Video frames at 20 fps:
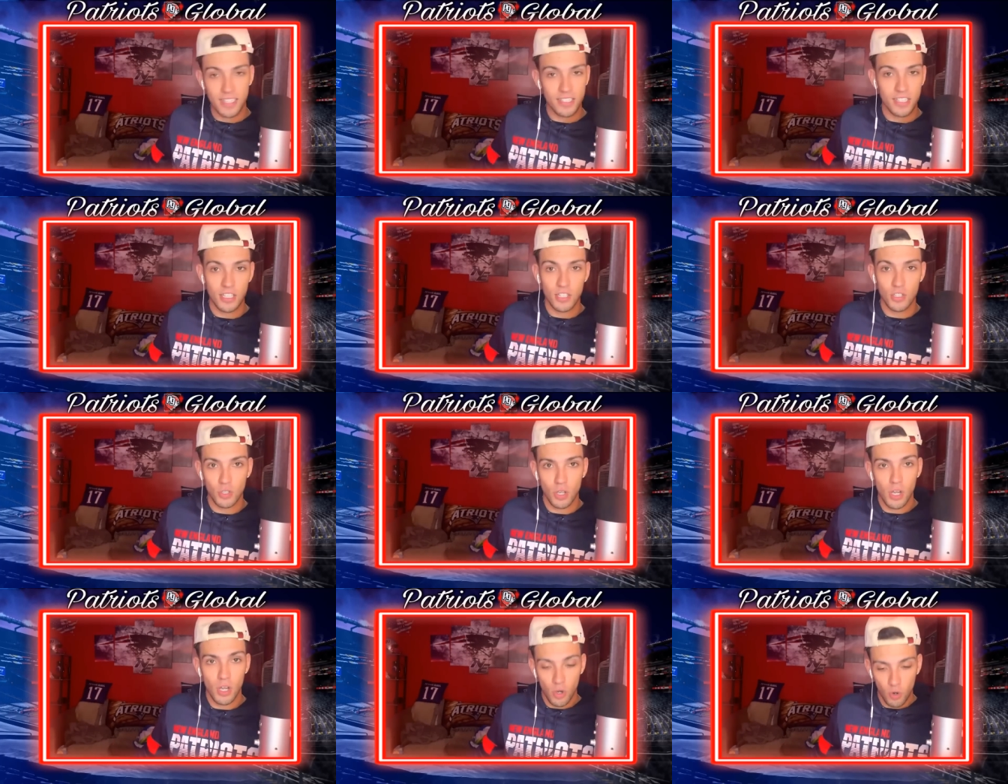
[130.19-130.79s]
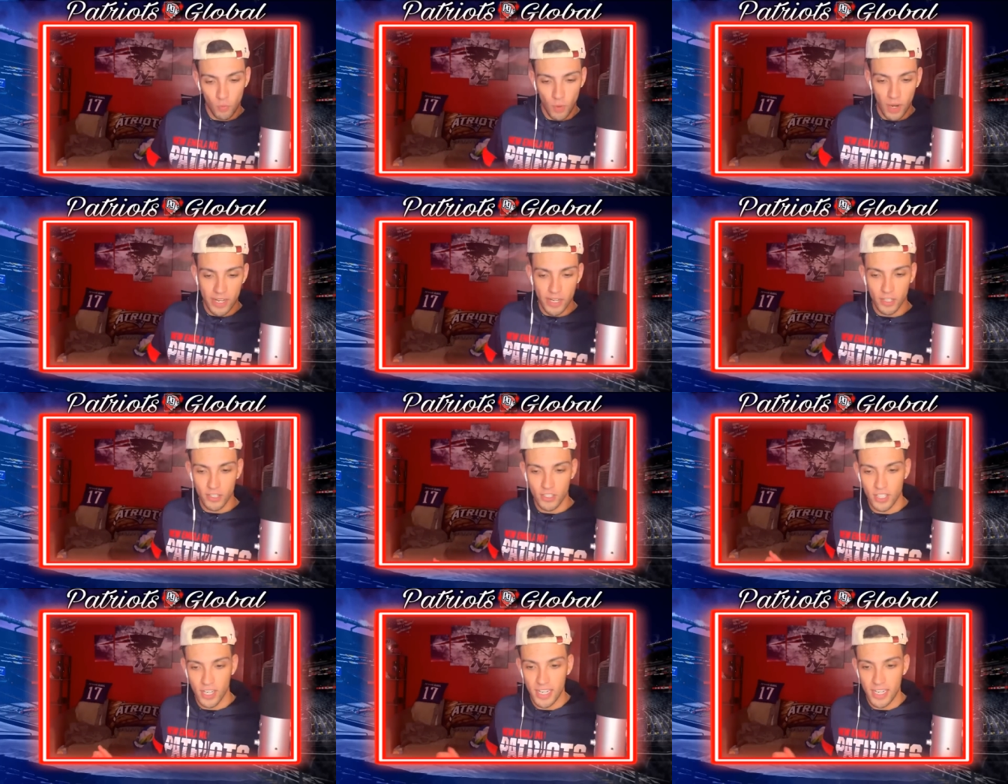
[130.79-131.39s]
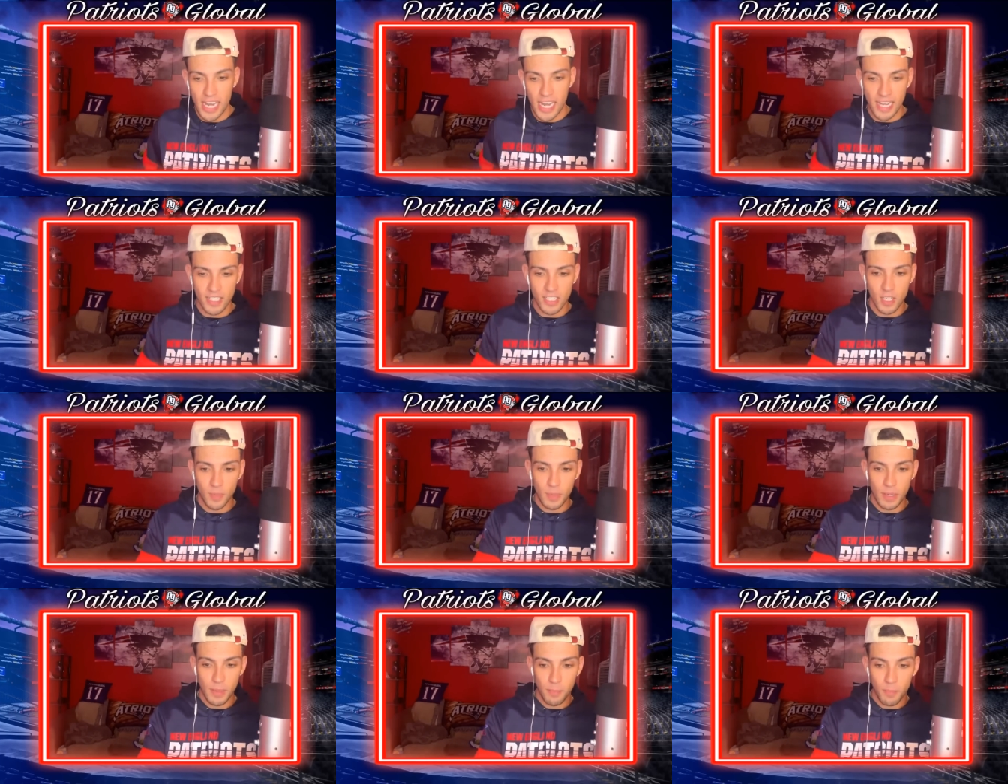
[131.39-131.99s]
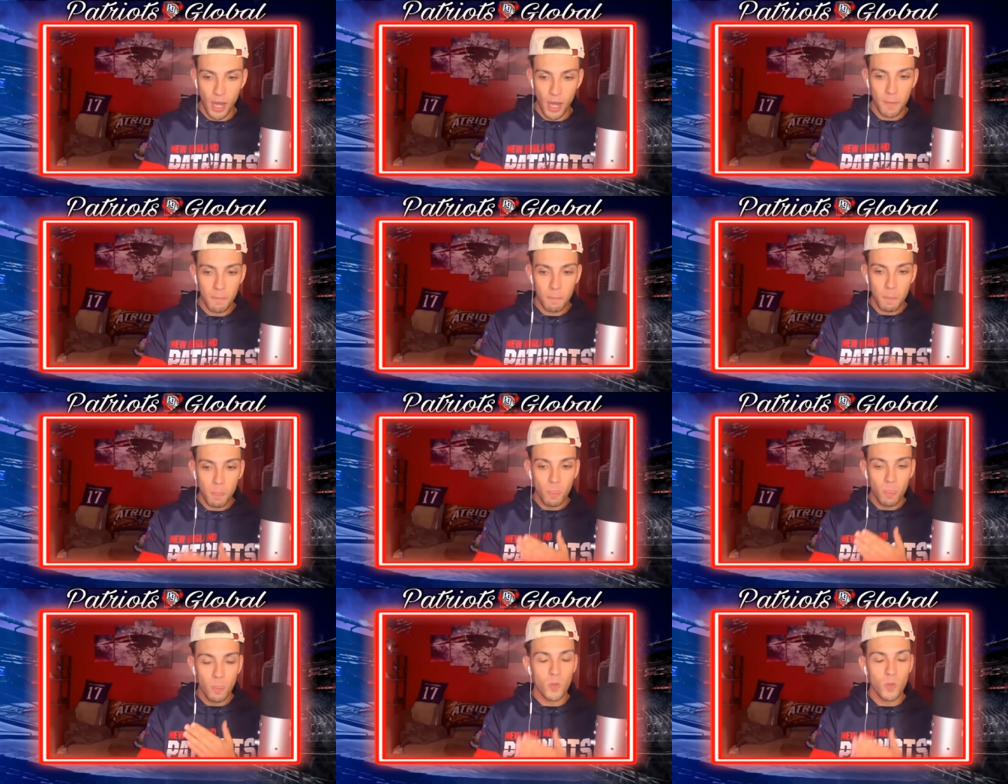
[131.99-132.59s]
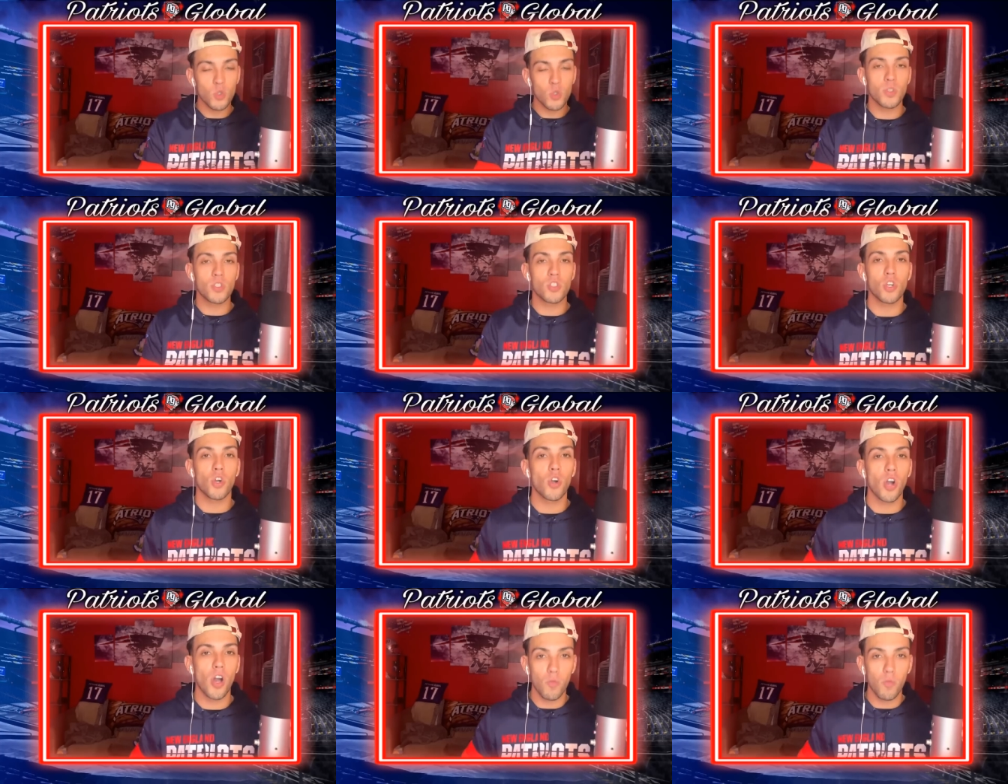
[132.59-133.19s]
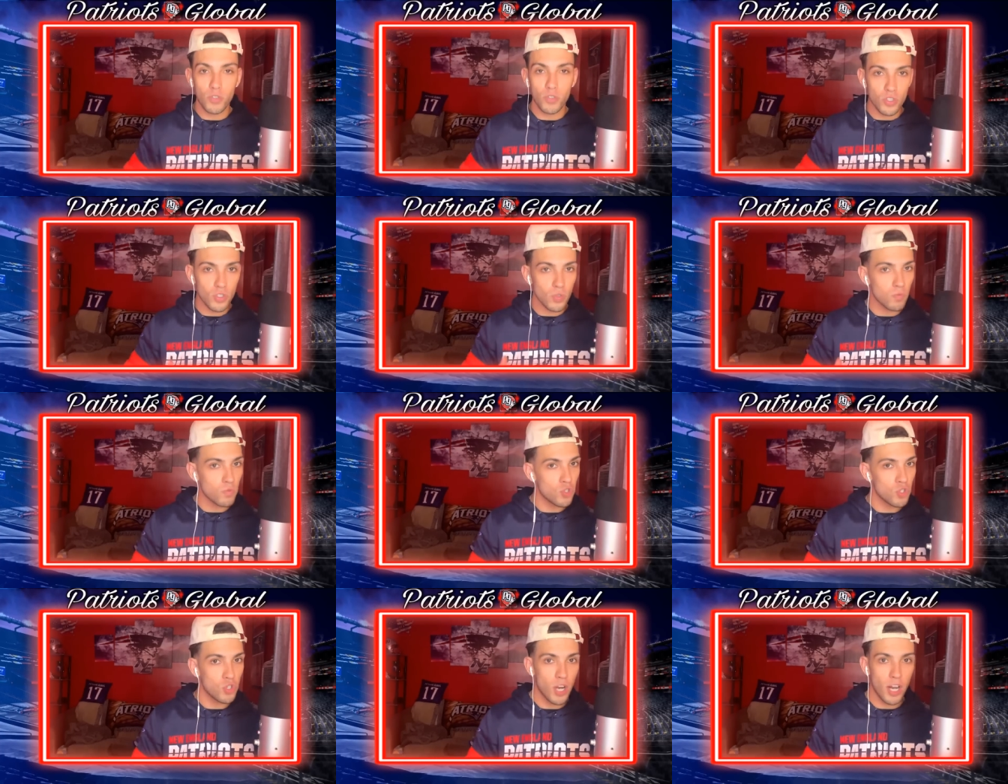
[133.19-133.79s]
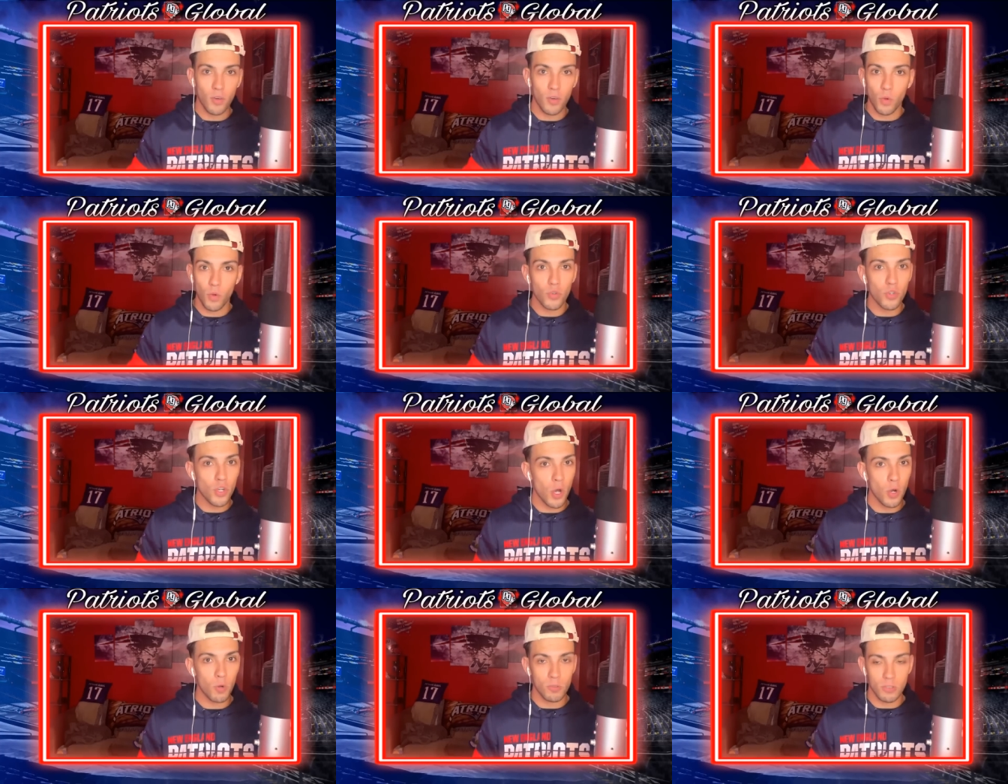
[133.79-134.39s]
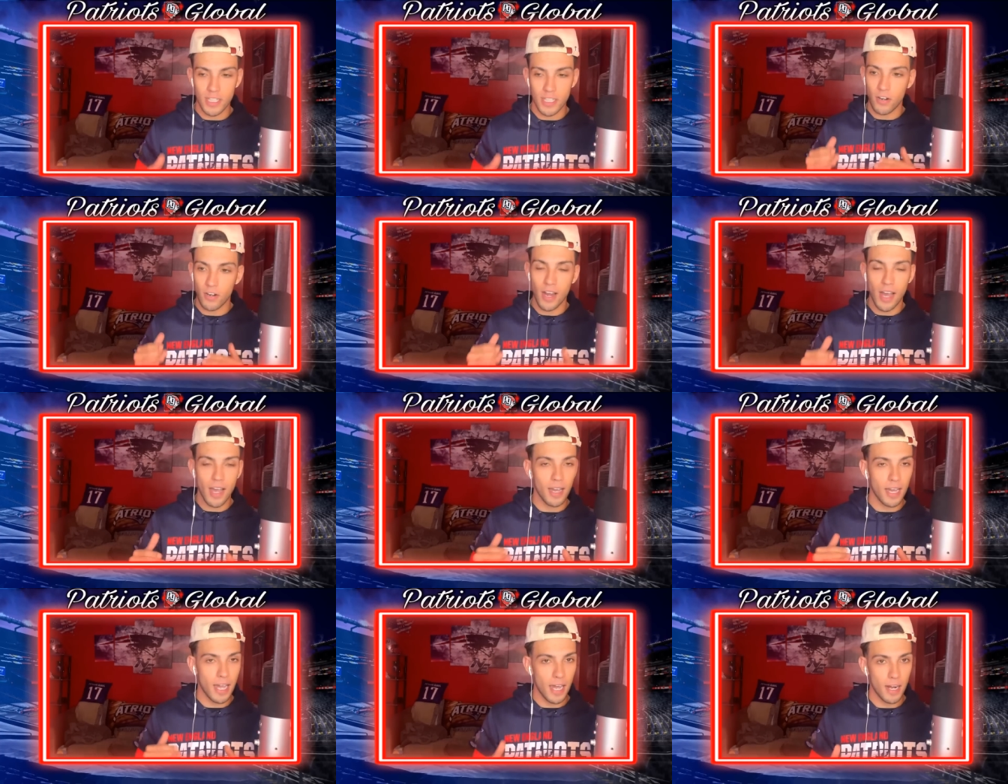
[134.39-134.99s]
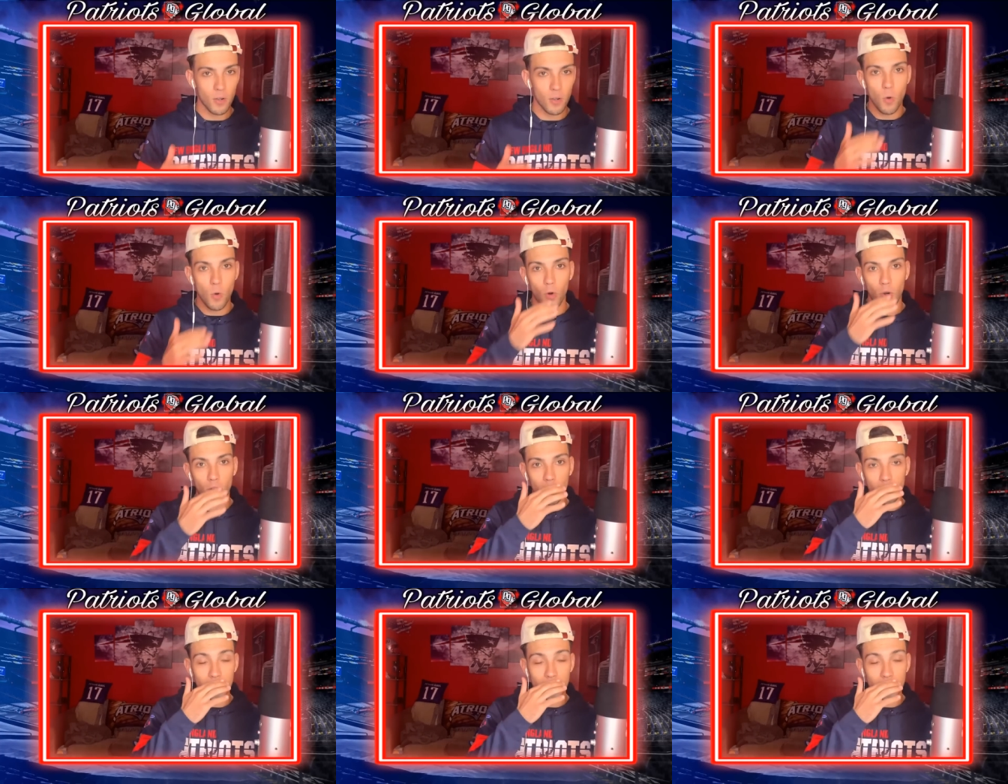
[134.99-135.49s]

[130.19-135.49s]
So he's right here sitting next to me. But usually we start off with just some general notes that are not category